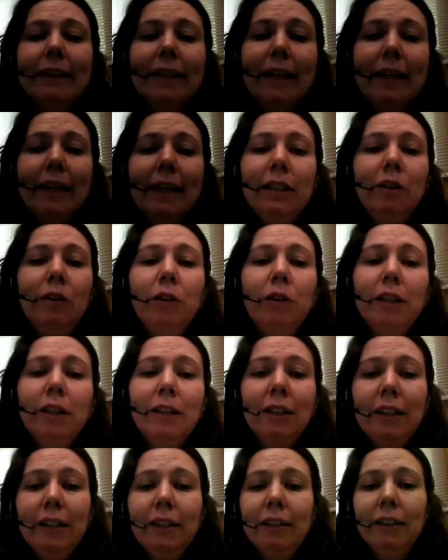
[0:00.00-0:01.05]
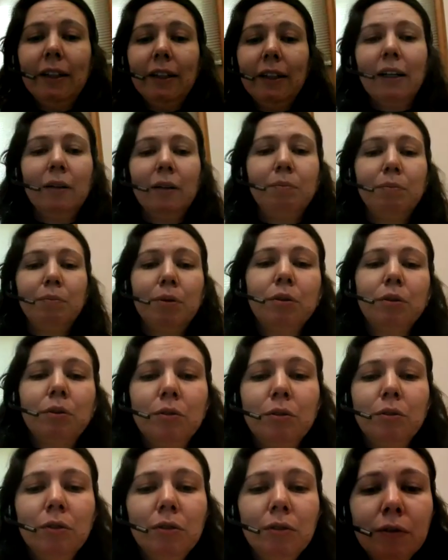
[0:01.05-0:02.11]
then you can literally
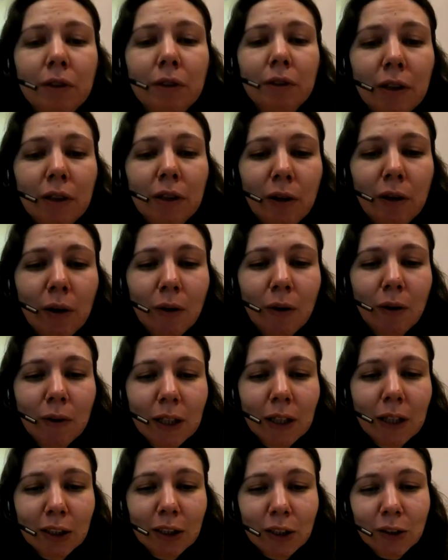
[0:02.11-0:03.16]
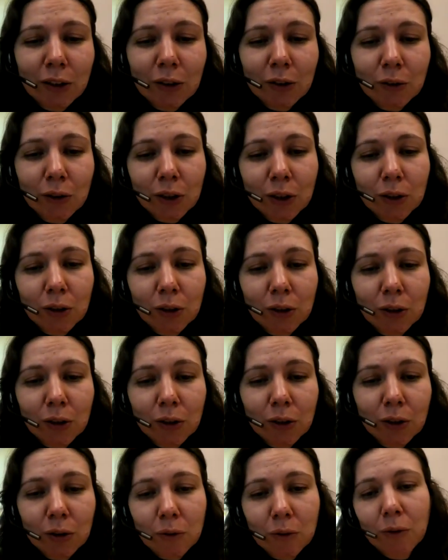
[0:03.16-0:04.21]
prove that those
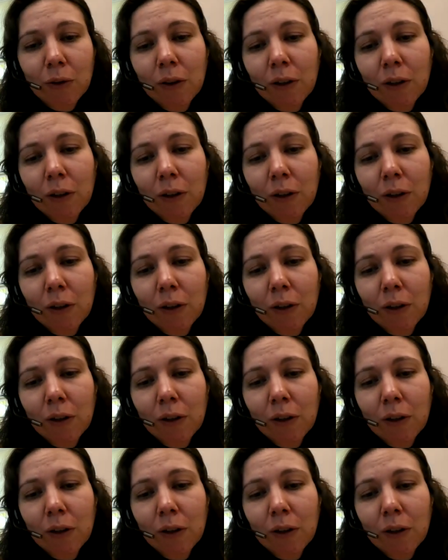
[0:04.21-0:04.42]
two